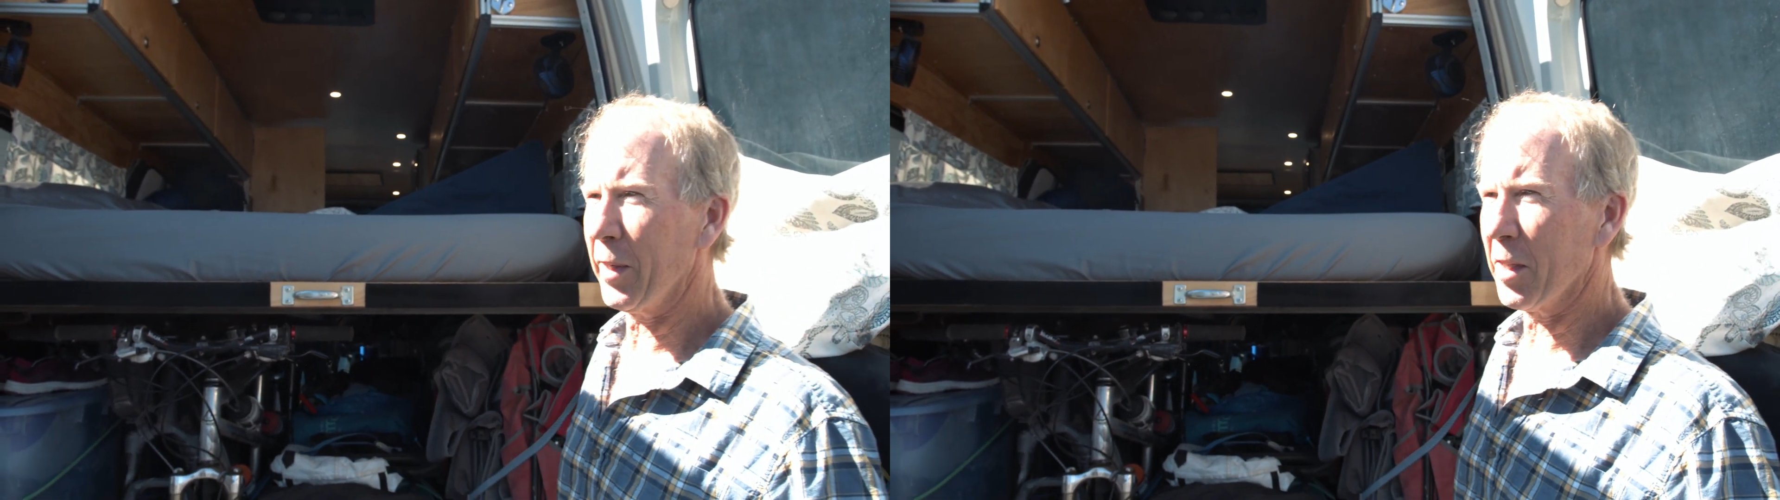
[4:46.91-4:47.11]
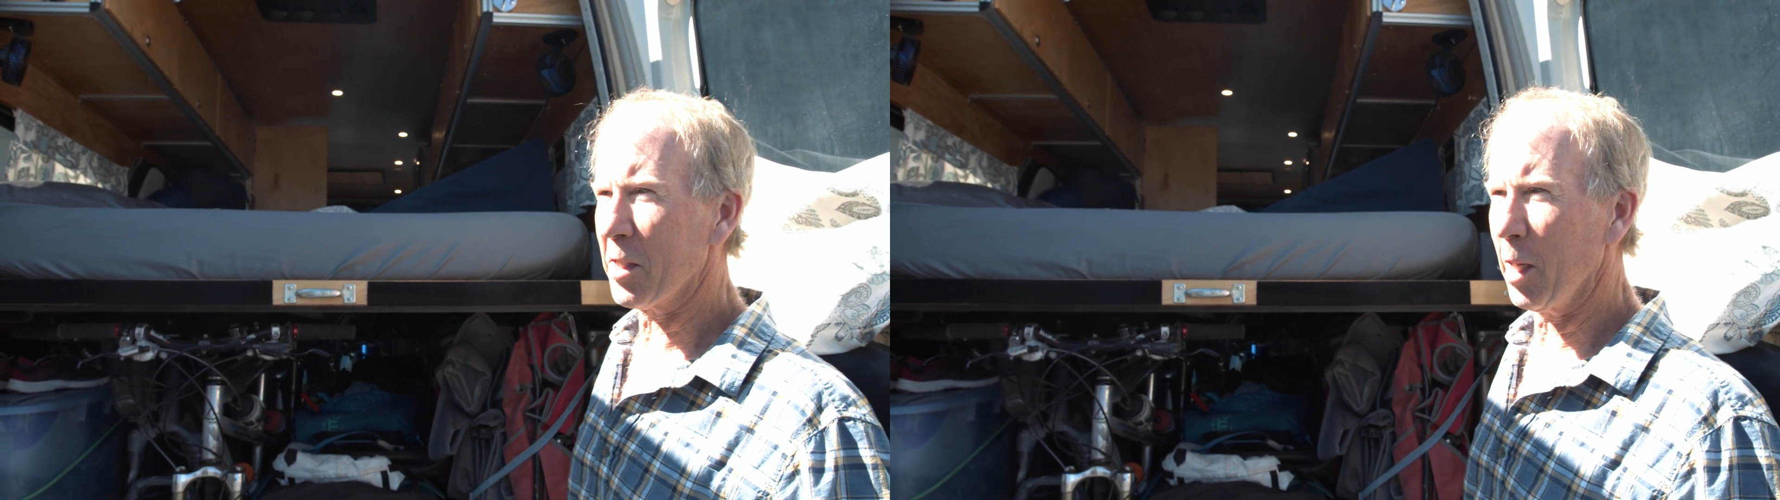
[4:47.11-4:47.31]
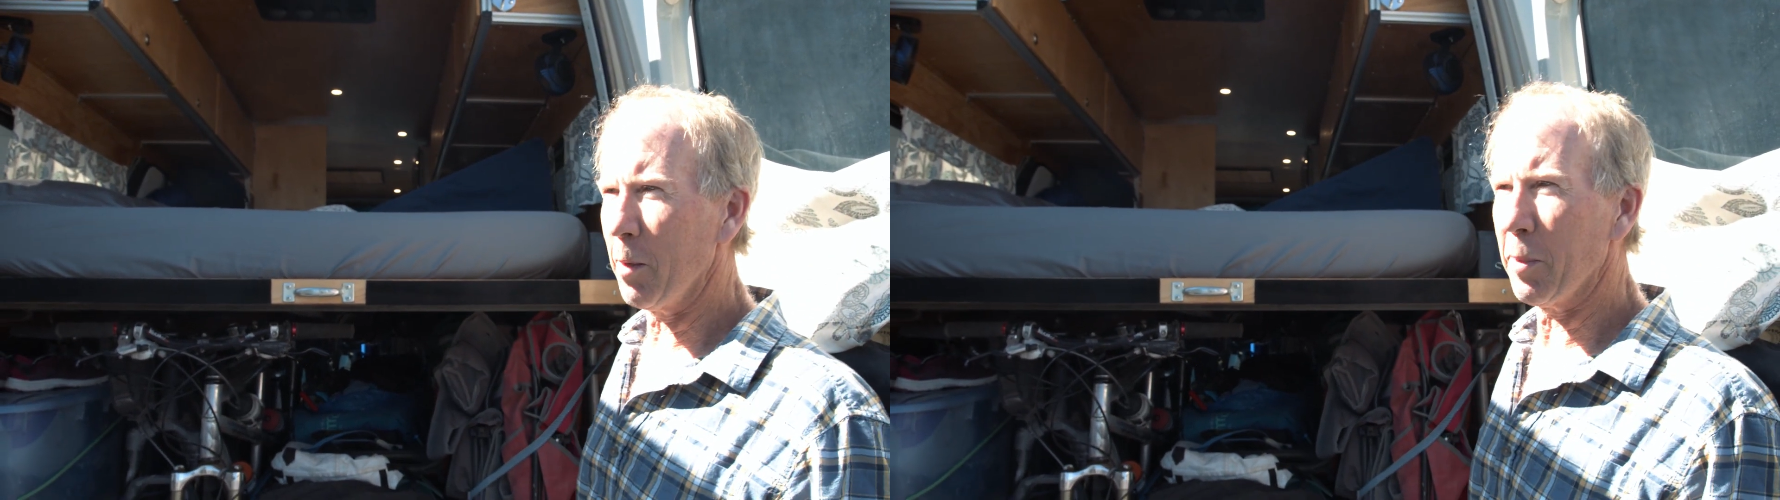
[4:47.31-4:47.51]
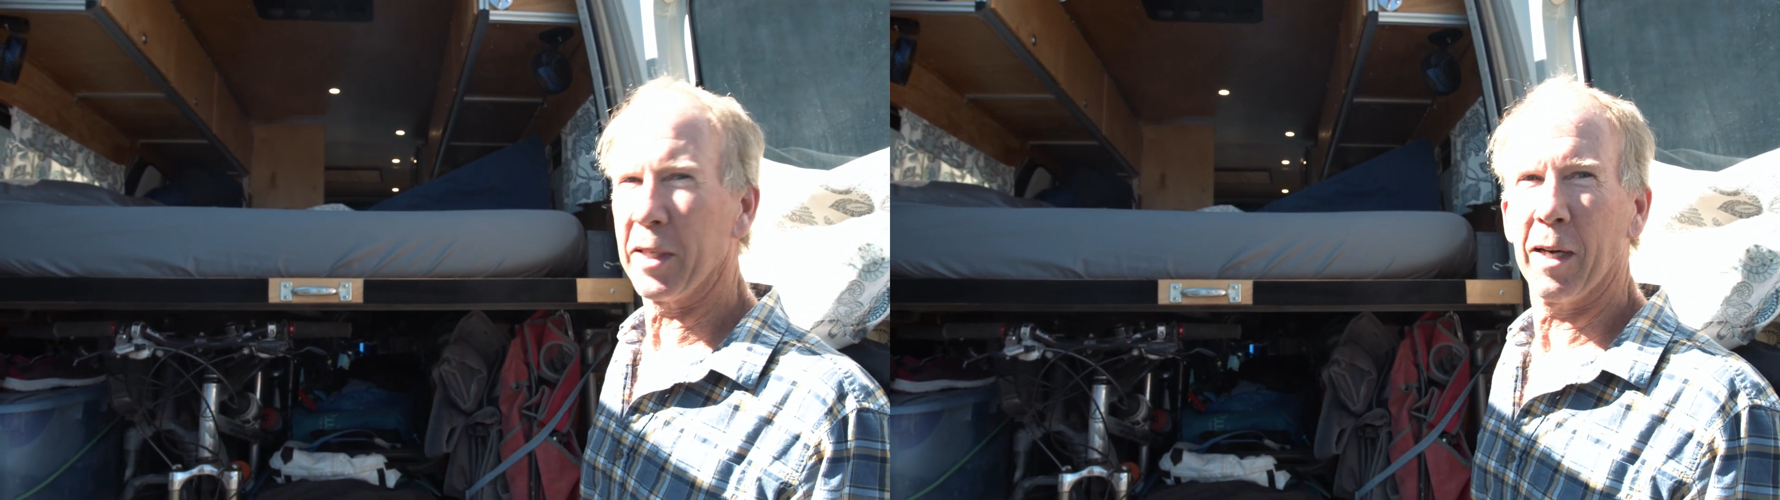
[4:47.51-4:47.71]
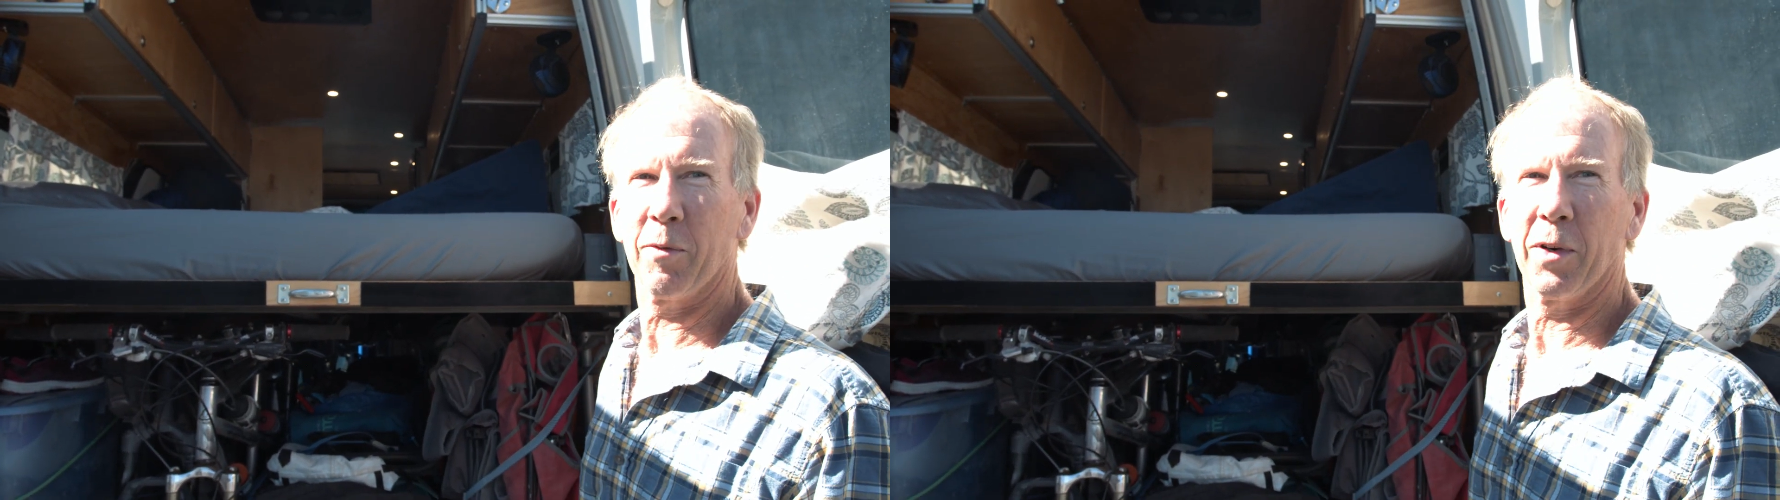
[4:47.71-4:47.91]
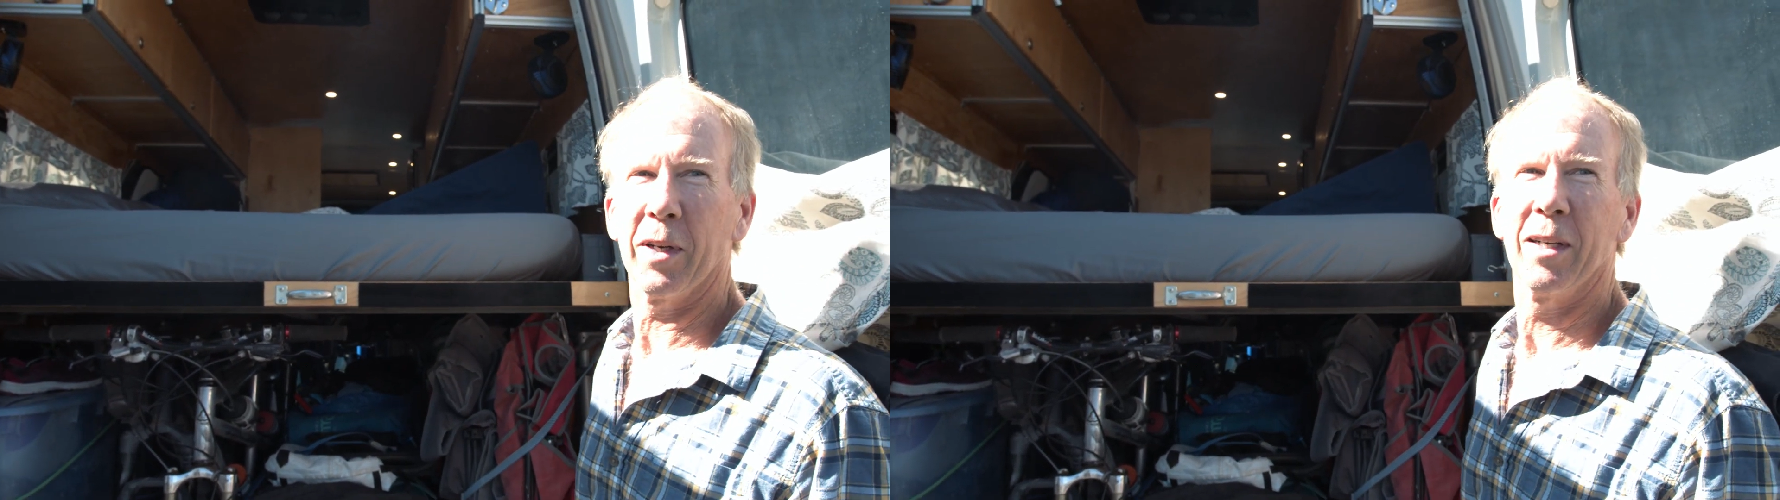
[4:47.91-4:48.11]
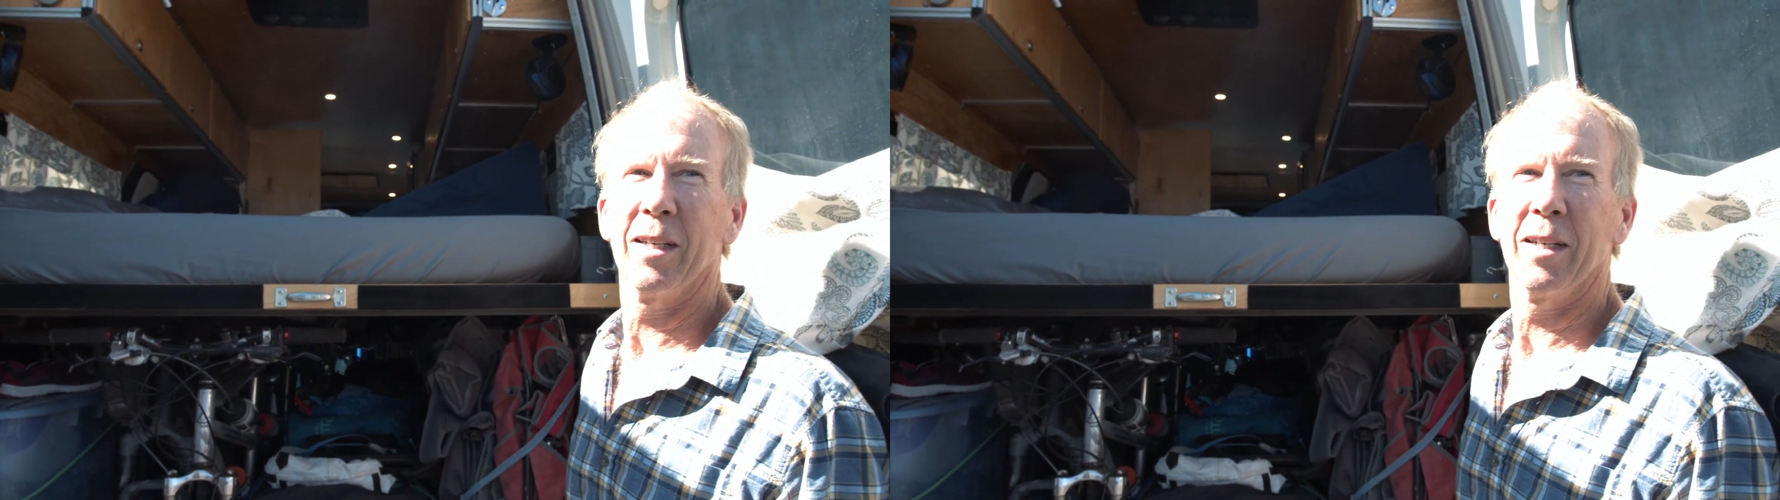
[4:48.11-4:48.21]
we can sleep in comfort.